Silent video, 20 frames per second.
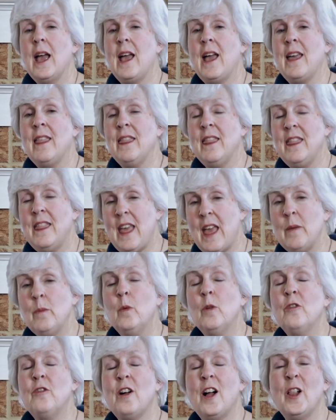and then
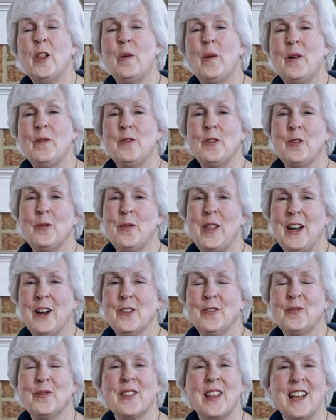we'll follow up from
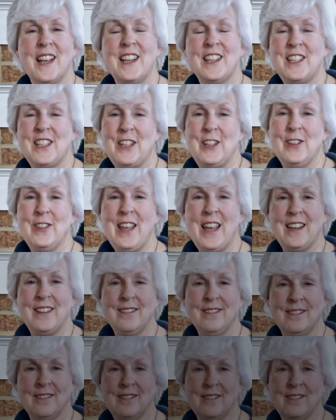there. See you then.